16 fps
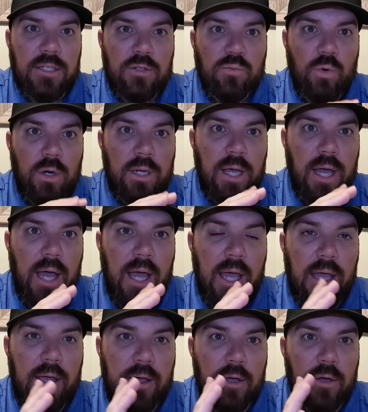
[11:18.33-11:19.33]
As one
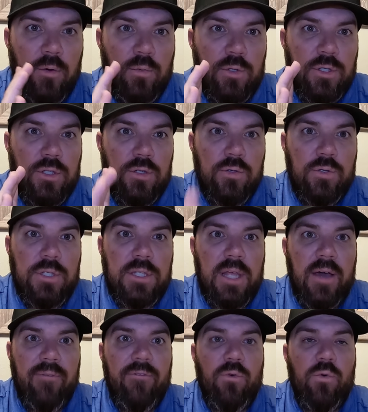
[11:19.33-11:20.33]
guy was using
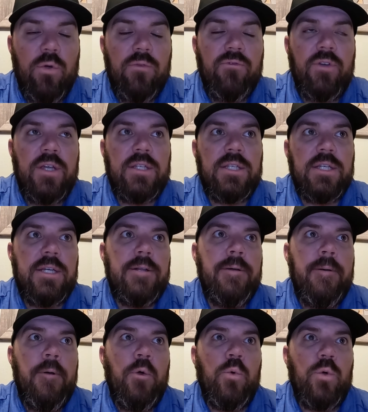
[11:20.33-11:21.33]
that forward facing,
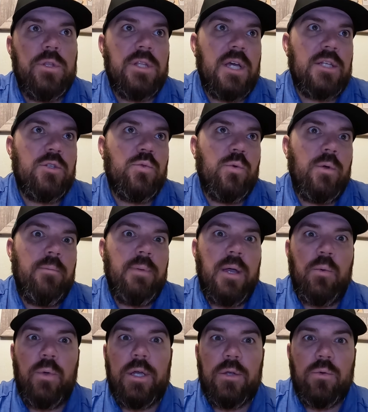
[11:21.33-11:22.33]
with that swim
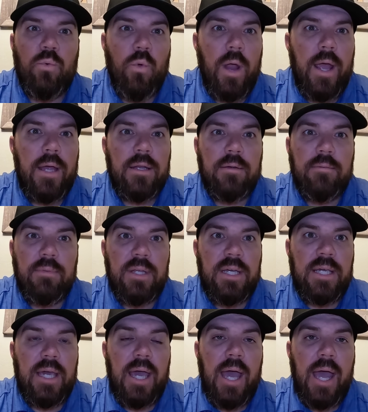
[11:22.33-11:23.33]
bait, we could randomly
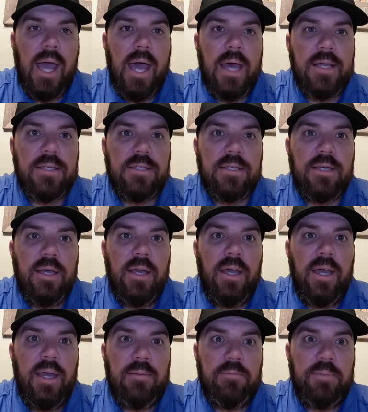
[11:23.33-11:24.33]
cast
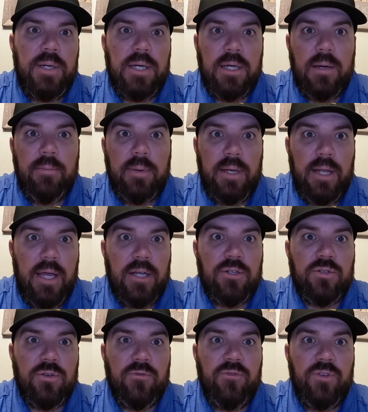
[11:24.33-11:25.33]
and pick up an
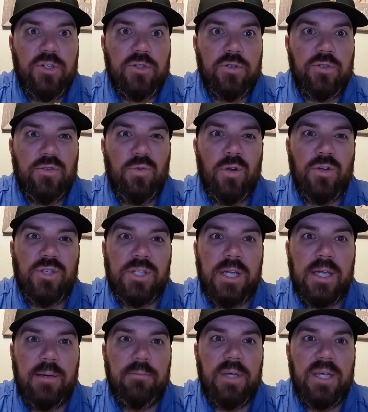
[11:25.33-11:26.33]
extra fish or two. Our
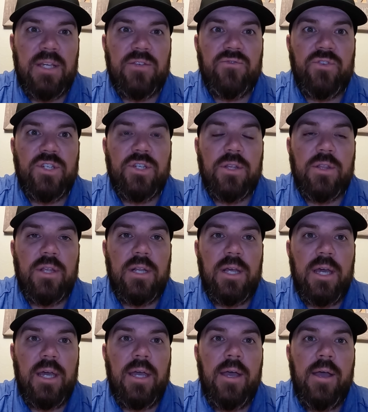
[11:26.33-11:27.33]
second biggest fish of the
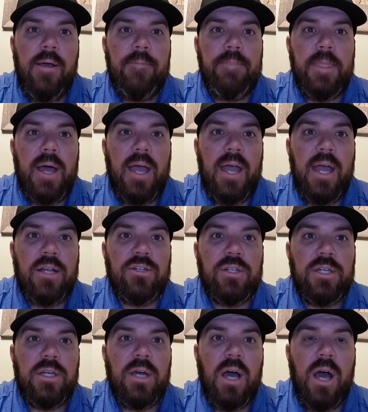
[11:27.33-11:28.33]
day, I
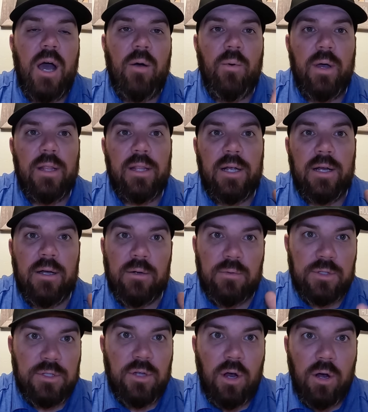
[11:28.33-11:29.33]
actually caught while Laren
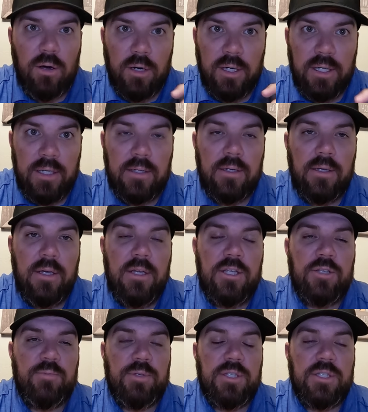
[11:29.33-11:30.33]
was targeting
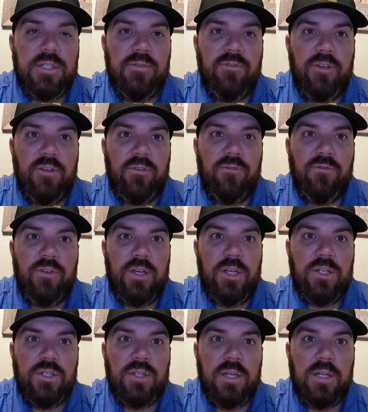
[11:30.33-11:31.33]
specific
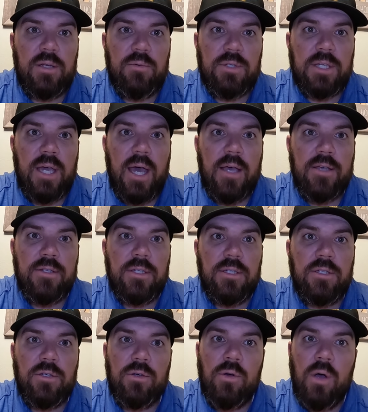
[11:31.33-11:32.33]
fish that he was casting
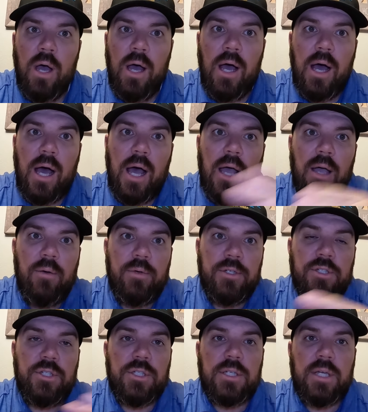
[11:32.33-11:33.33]
to. I
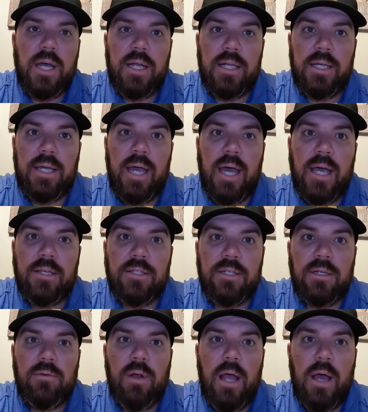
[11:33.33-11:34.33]
was just kind of
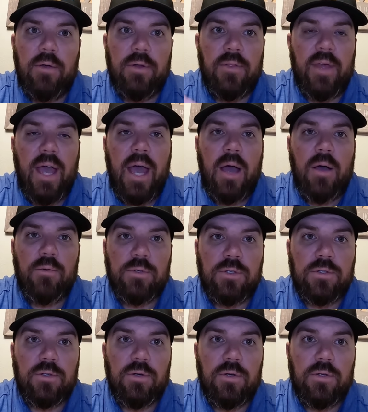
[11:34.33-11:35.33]
casting around on the
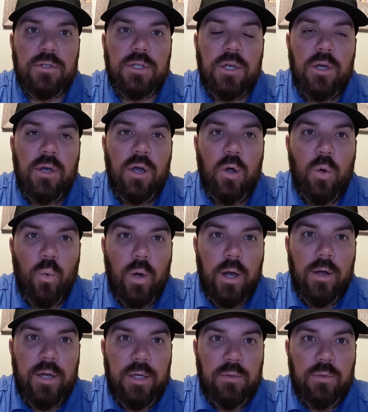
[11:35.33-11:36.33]
outskirts of
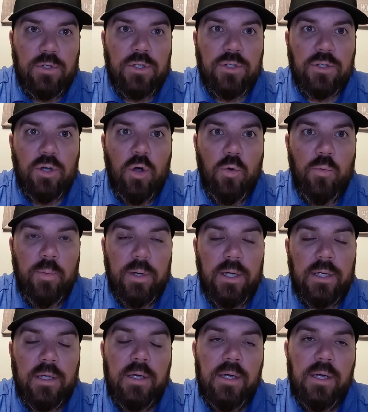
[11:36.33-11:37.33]
where he was scoping,
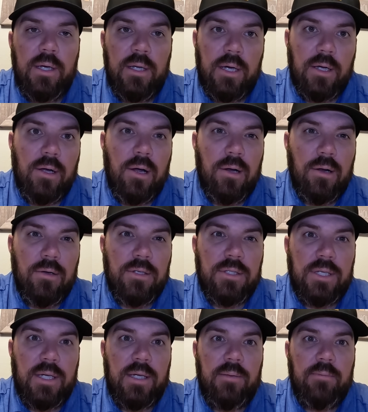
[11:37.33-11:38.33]
and I caught our
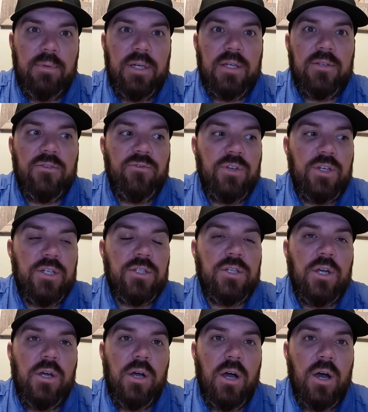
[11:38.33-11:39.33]
second biggest fish
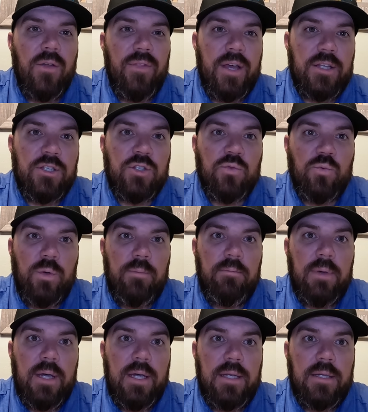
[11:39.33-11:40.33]
on that swim
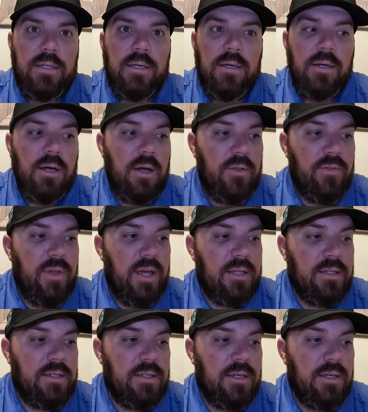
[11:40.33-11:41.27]
bait, on that.